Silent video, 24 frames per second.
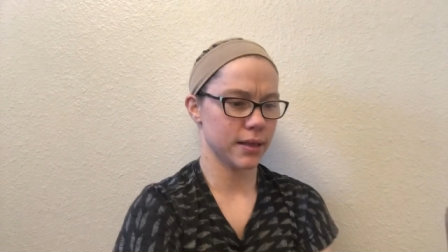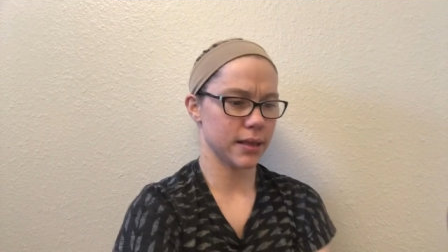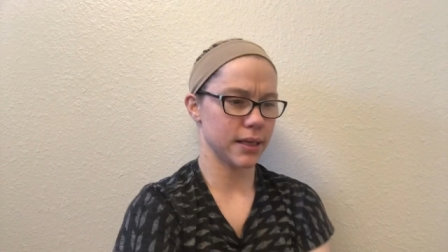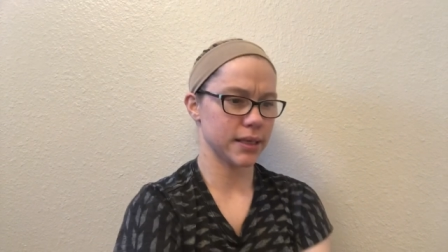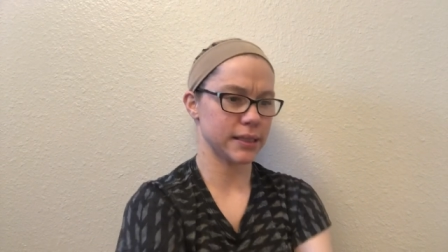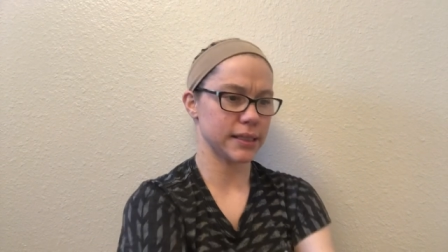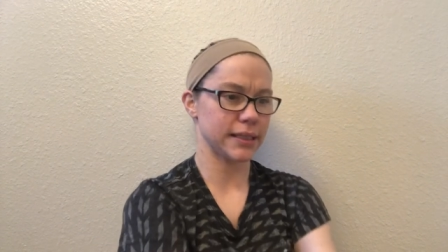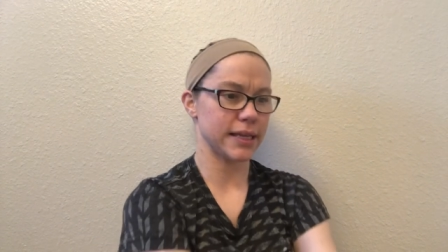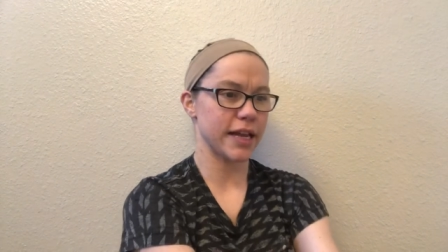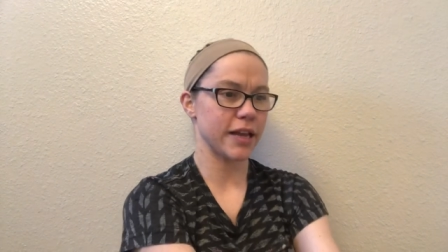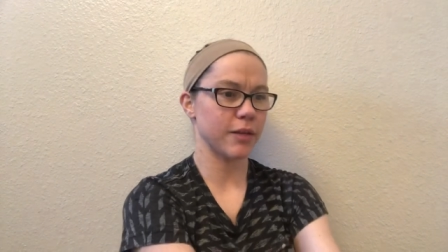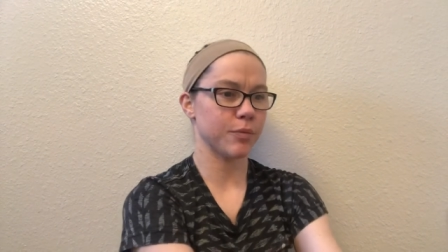the
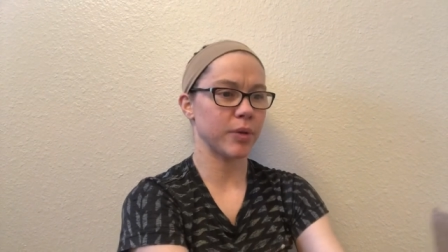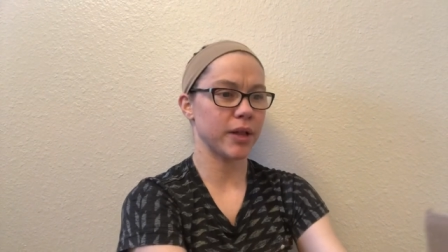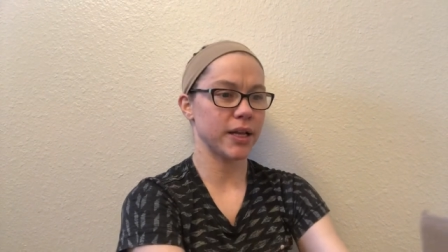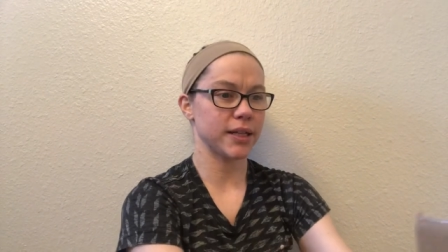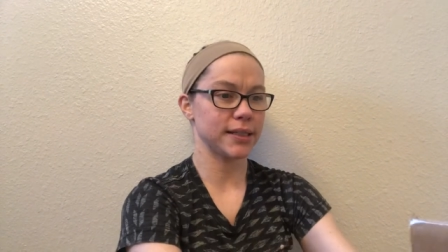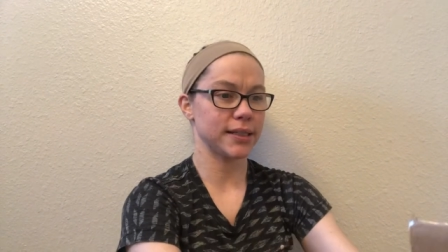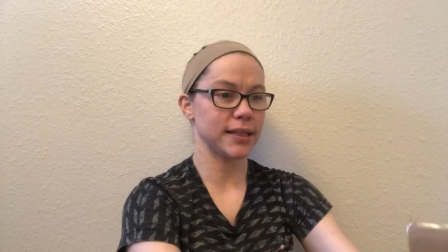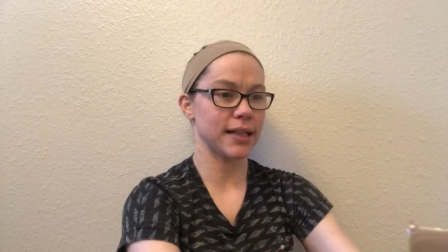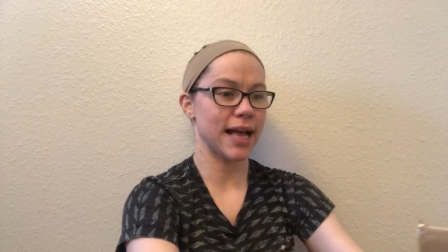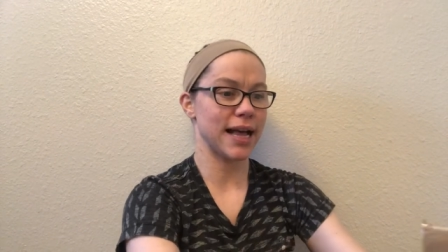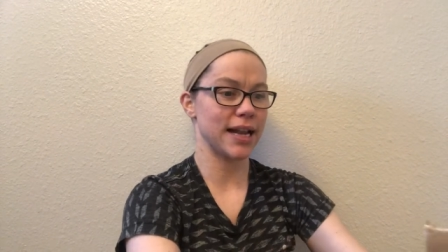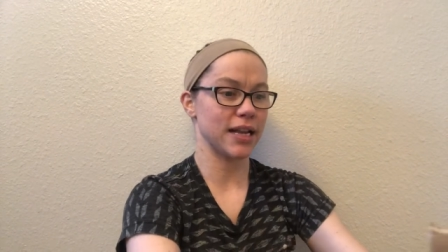snake
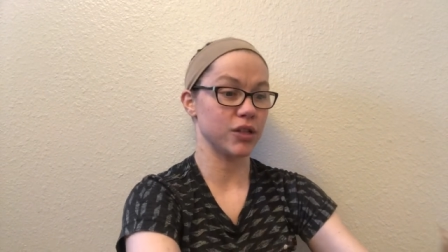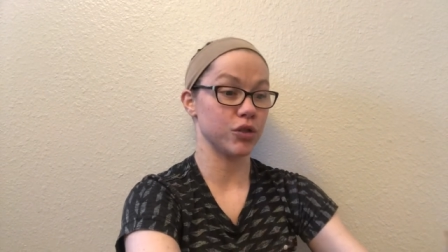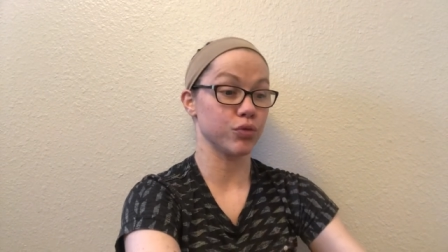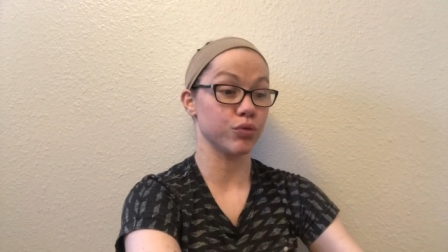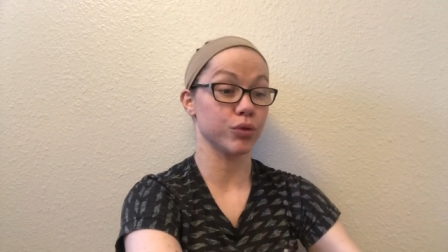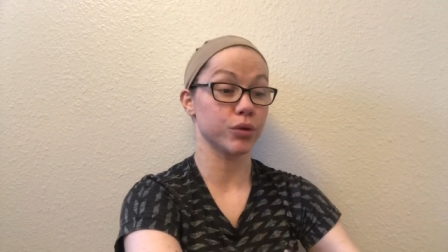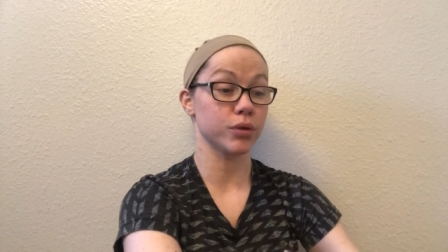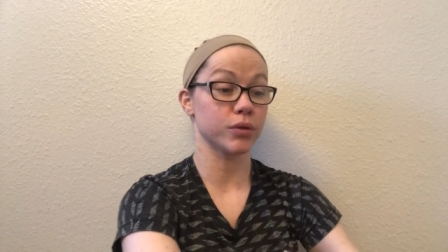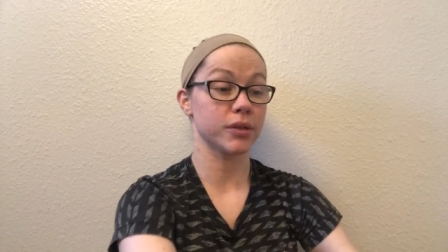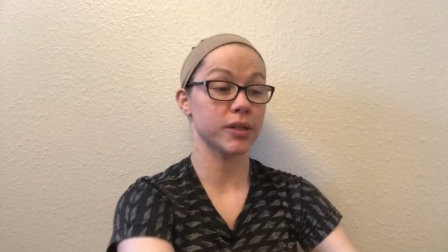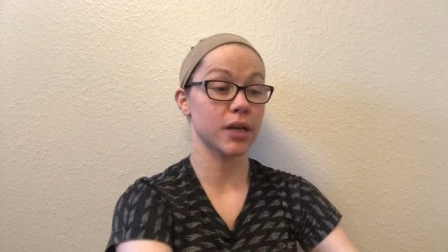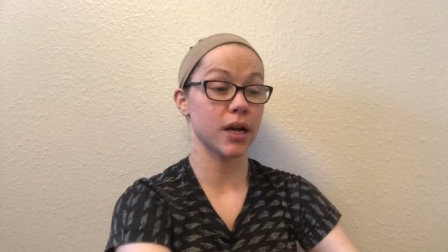plant still had its
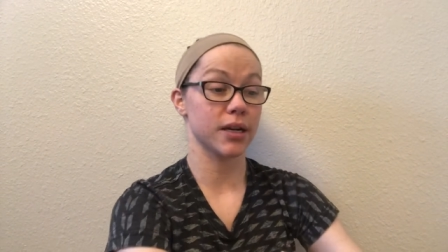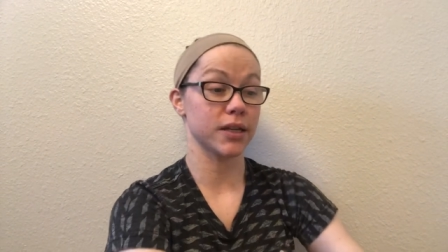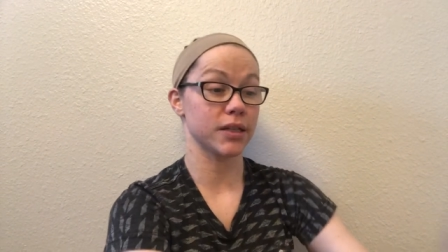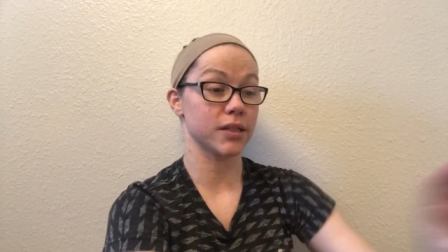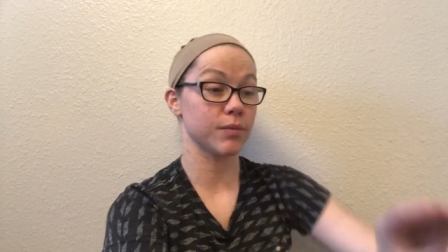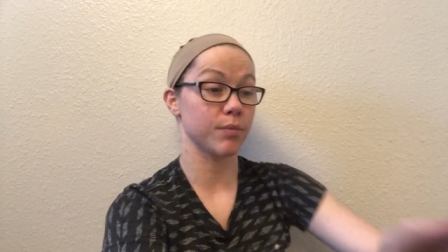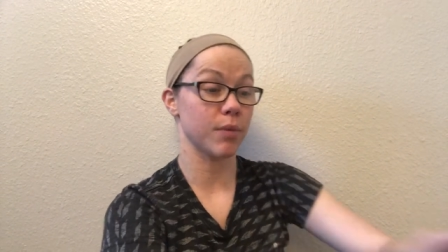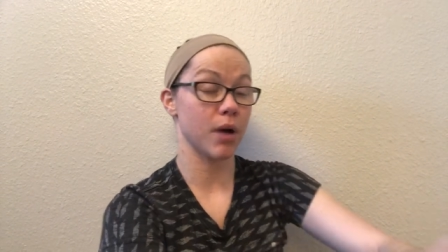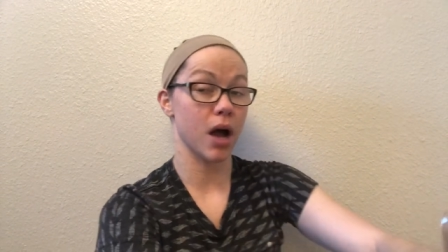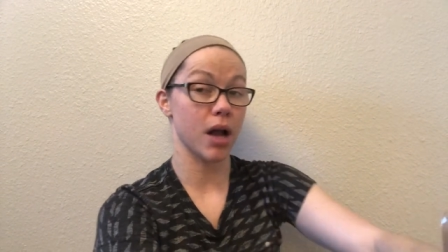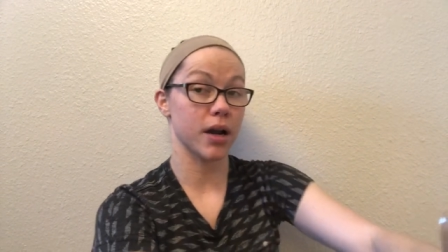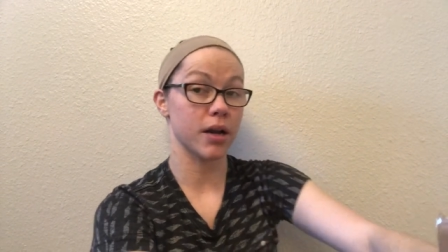roots on
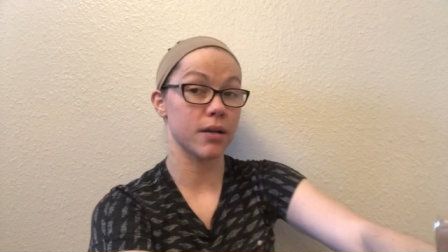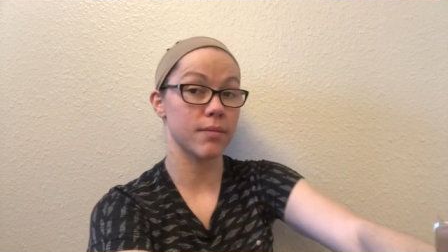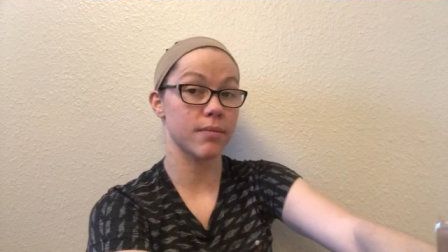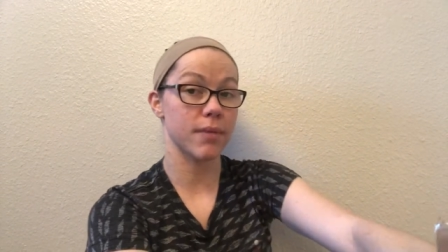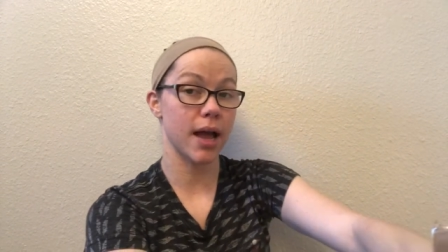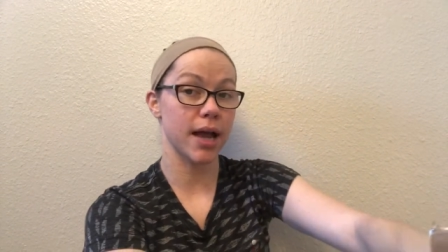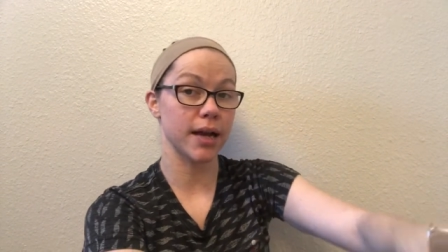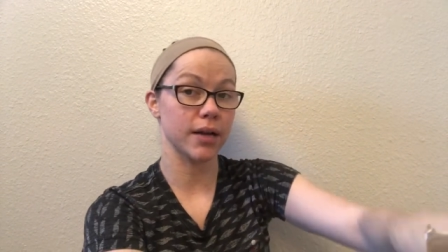its bottom.